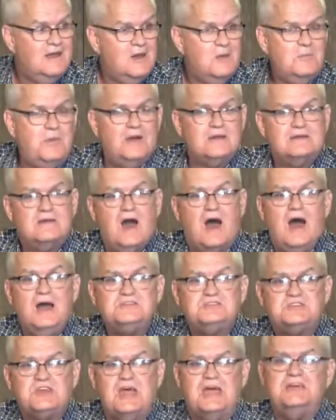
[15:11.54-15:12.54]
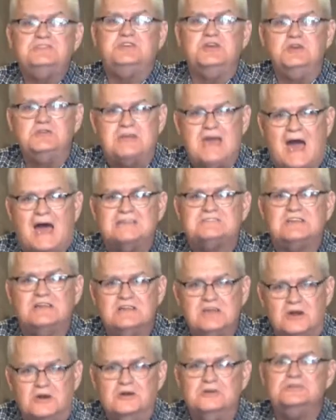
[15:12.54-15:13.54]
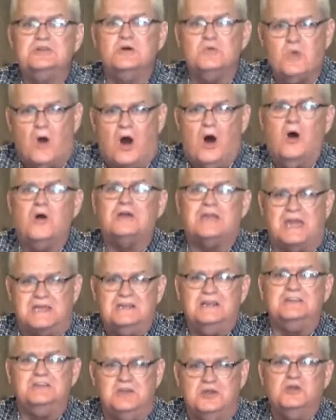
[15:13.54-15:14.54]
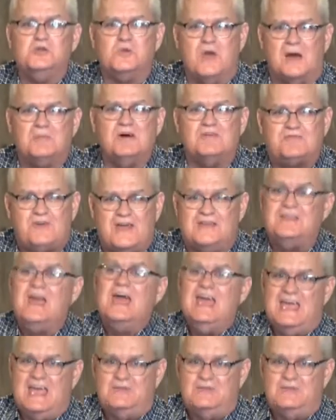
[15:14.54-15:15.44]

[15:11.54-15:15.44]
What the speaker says: But God says you got to learn to walk in a new realm of faith.